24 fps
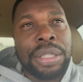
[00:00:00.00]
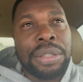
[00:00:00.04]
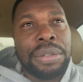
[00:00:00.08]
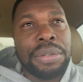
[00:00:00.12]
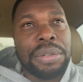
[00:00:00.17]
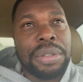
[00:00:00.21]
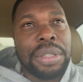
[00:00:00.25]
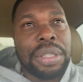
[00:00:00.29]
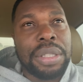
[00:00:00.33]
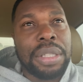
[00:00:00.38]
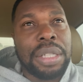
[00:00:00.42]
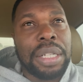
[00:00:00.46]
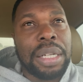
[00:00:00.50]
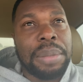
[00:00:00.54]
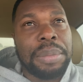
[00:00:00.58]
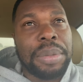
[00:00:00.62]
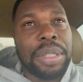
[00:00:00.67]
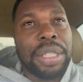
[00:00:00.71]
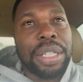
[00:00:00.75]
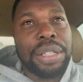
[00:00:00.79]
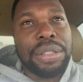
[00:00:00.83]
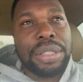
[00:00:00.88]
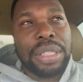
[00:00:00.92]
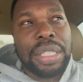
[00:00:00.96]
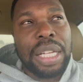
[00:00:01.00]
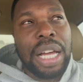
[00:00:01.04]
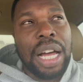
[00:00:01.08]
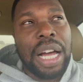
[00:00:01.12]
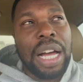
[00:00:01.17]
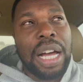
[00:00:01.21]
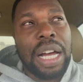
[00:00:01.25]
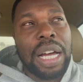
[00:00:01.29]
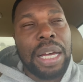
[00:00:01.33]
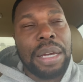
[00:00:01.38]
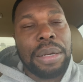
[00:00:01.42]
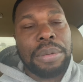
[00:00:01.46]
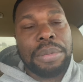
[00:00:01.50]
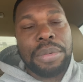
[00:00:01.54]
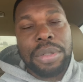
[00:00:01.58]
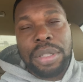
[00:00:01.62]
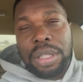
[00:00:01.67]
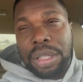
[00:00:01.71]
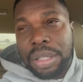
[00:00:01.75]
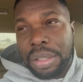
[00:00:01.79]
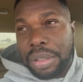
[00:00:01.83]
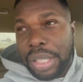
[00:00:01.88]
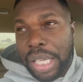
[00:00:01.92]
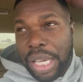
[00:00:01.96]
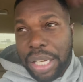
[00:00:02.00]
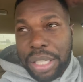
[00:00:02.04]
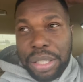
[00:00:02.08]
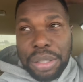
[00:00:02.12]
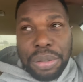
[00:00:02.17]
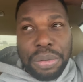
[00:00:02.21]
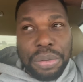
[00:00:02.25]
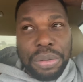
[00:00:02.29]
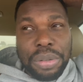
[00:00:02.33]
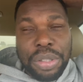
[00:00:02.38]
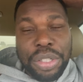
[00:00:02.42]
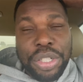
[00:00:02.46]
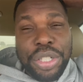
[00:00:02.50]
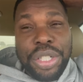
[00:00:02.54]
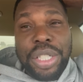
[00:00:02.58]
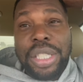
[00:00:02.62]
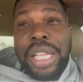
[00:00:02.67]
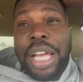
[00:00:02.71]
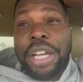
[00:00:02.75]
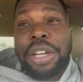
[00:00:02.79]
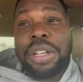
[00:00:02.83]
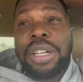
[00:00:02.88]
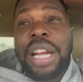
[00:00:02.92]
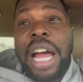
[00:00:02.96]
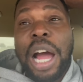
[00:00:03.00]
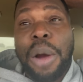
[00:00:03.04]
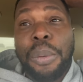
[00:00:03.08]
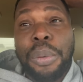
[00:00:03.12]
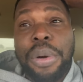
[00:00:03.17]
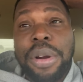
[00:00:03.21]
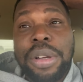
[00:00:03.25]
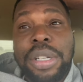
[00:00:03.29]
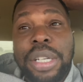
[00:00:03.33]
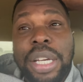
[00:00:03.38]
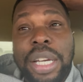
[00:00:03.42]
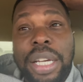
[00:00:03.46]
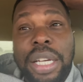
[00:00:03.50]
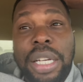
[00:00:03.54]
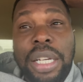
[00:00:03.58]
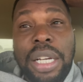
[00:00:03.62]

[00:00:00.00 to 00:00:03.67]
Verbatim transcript: you know, I mean, there's time, you know, that you like, you're not working